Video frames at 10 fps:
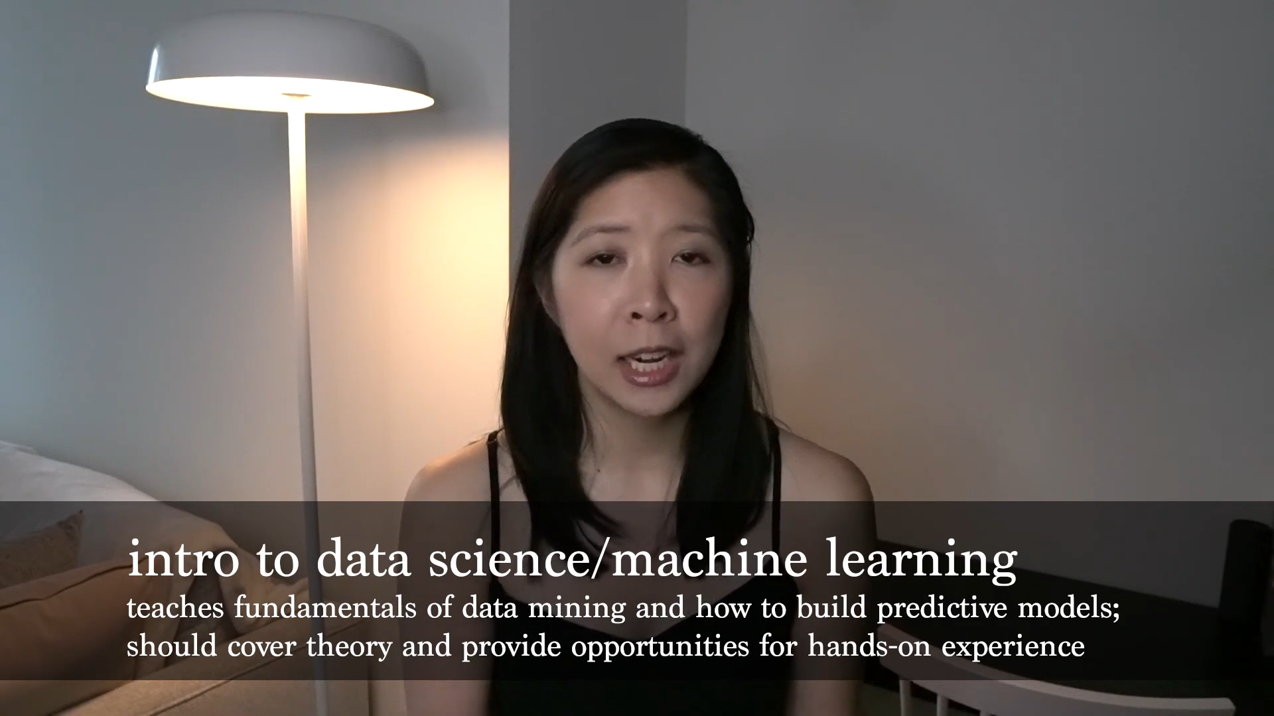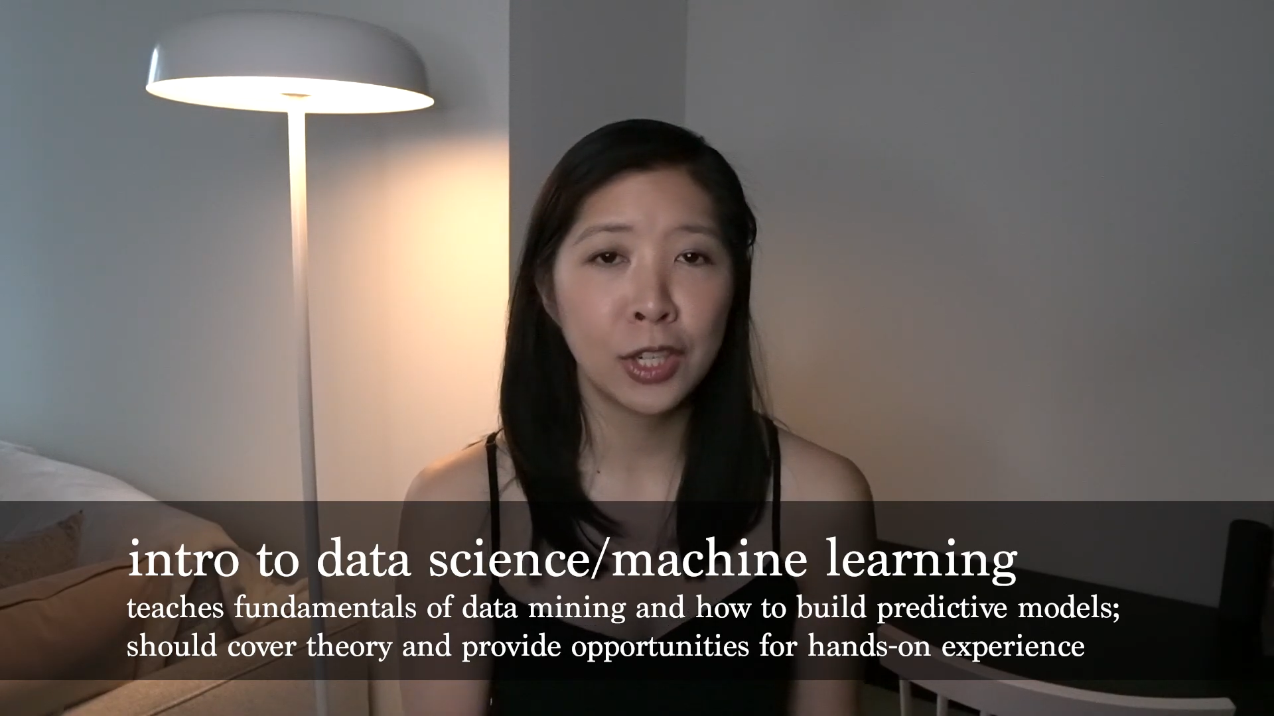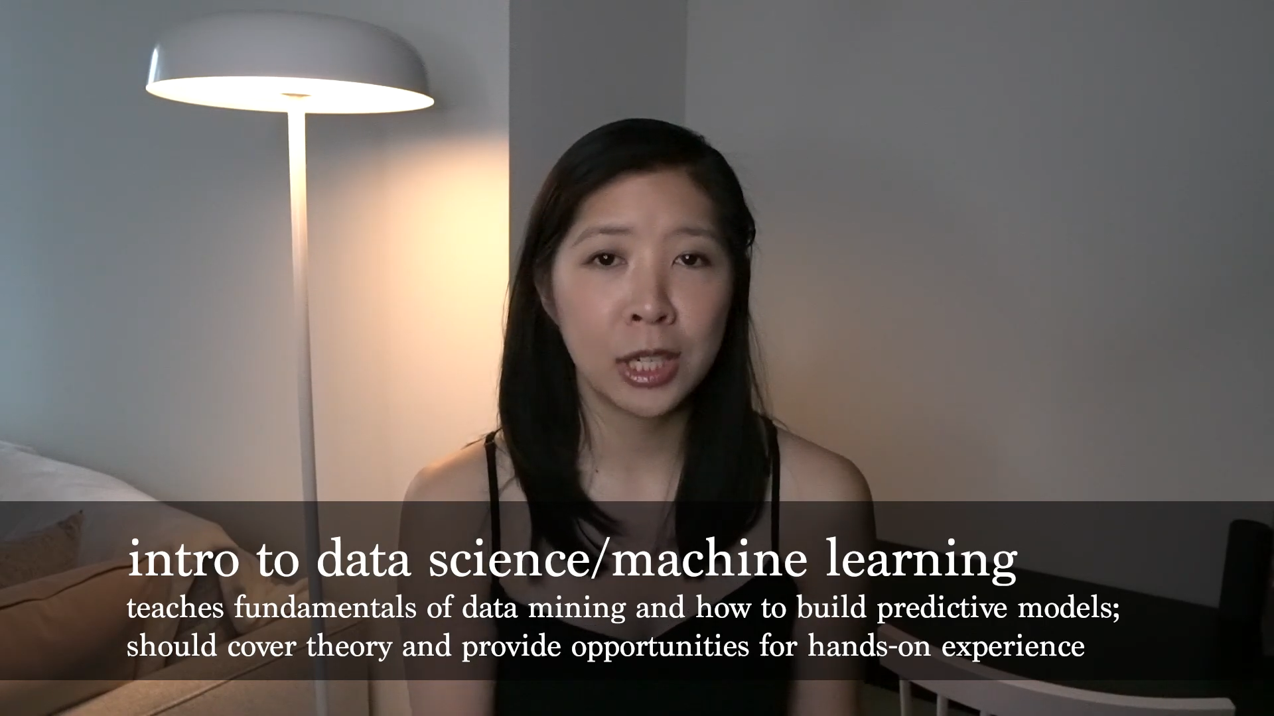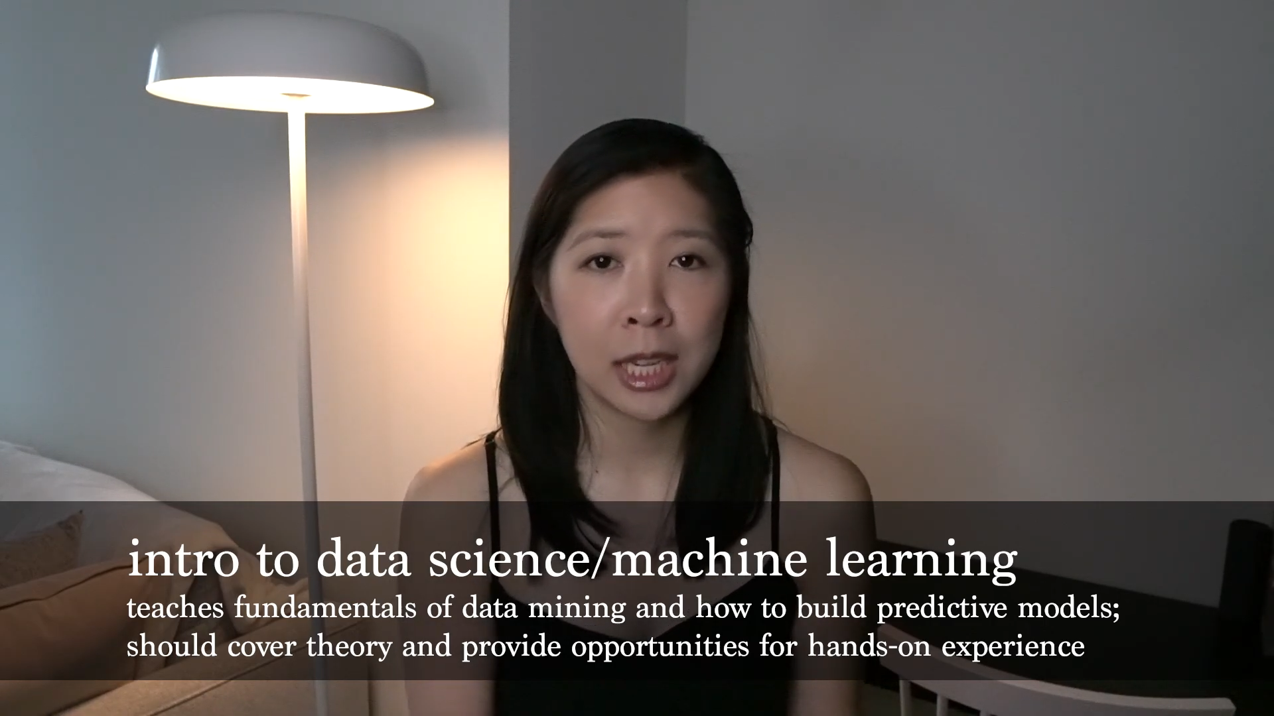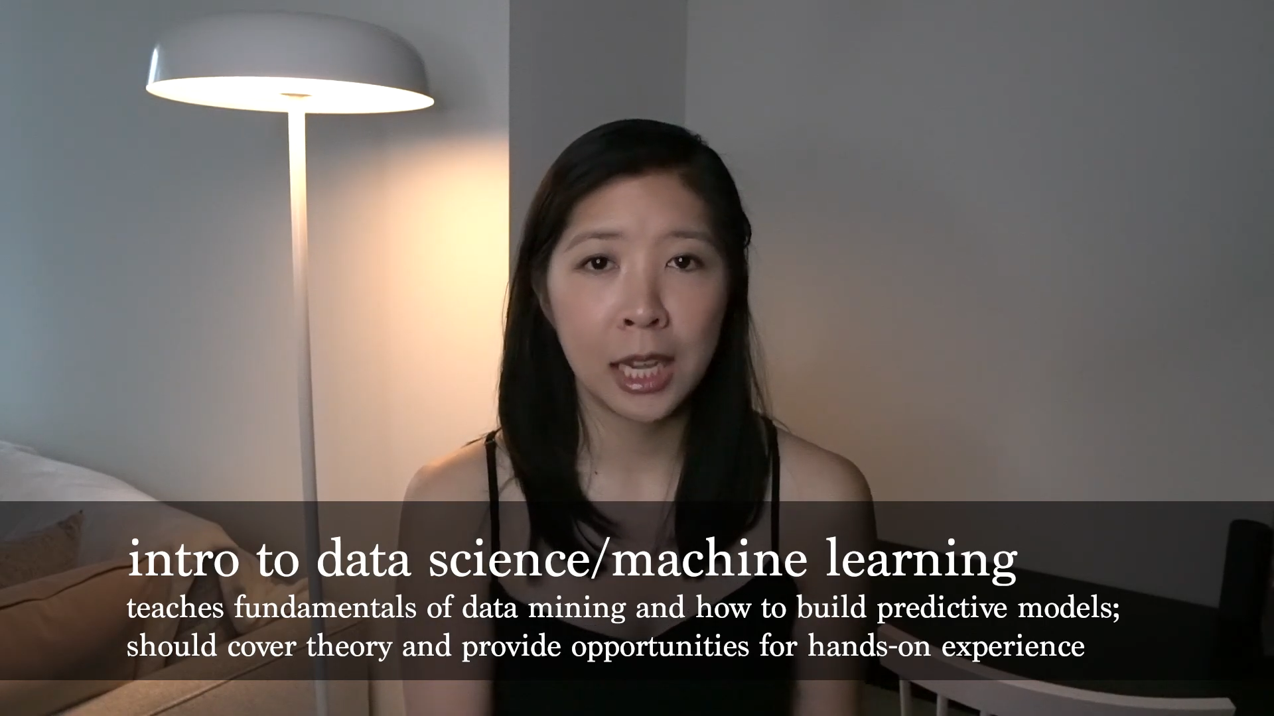
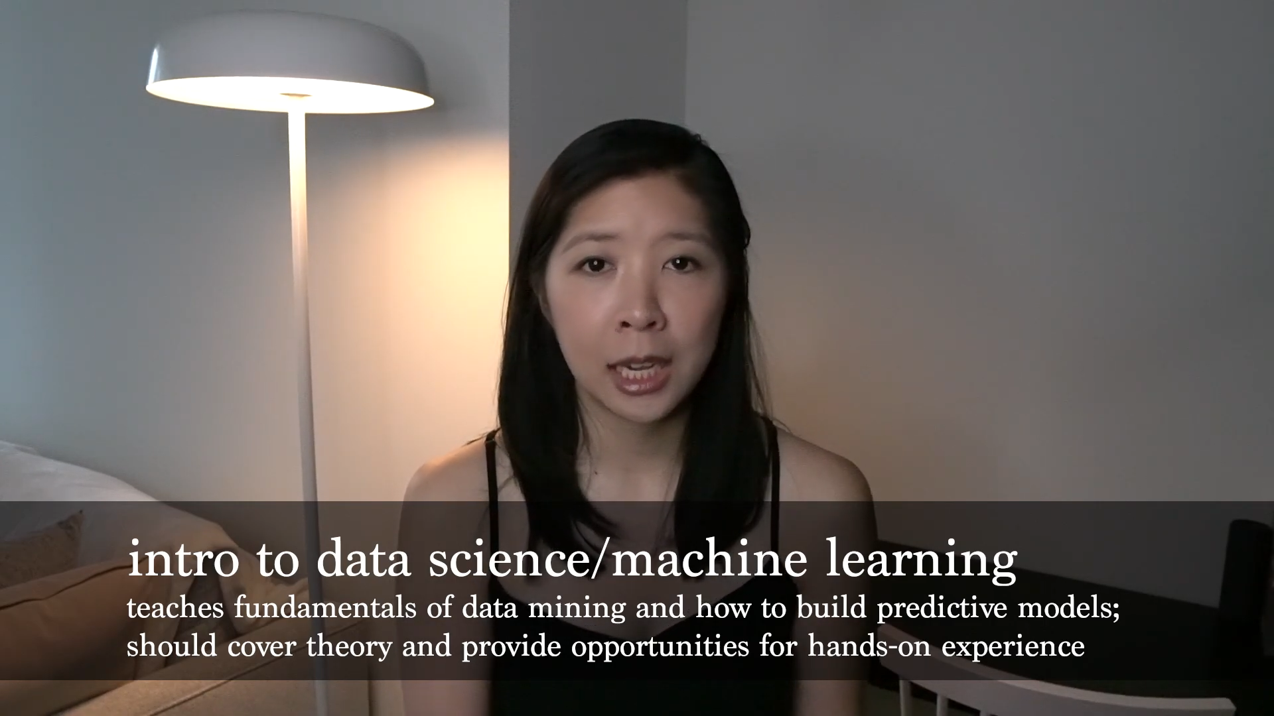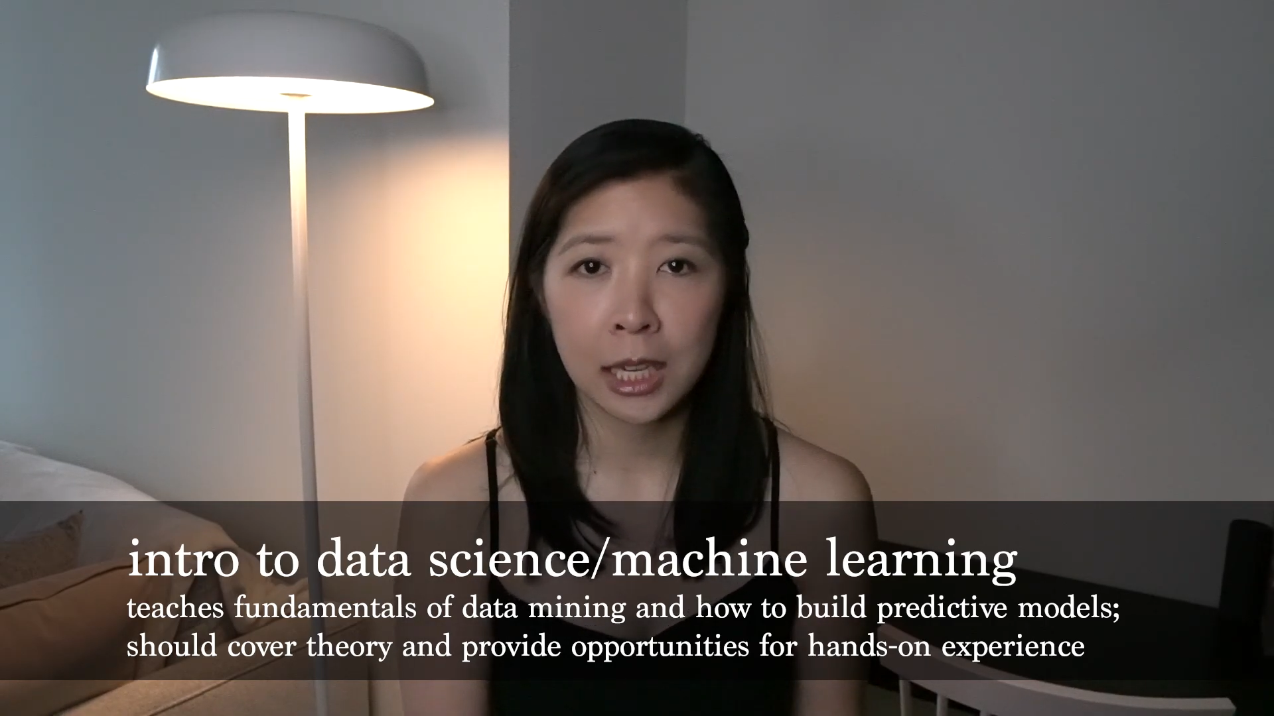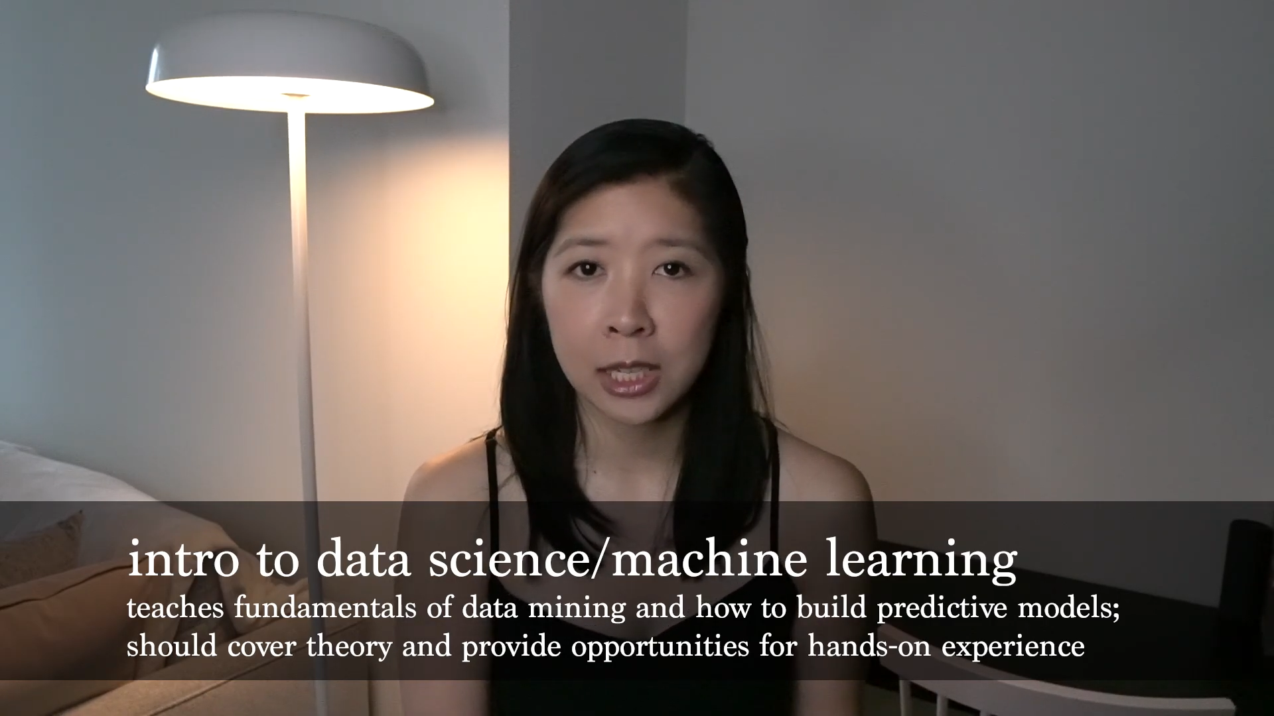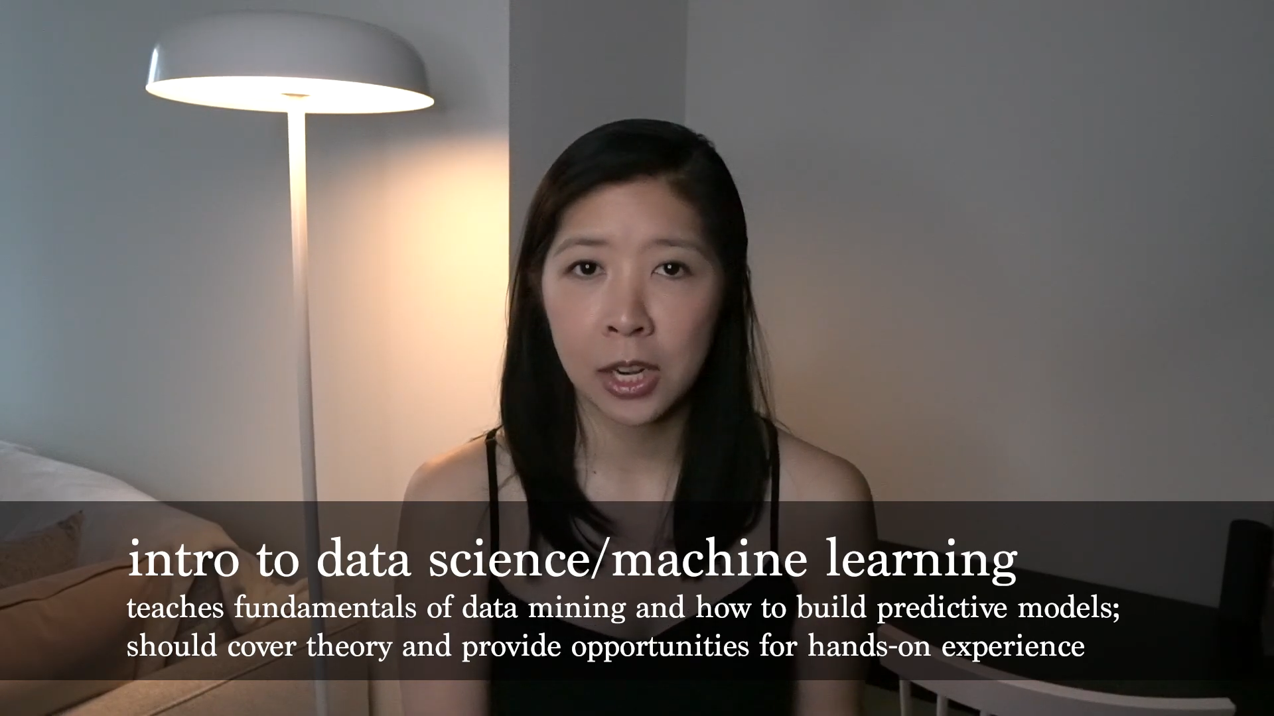actually take it as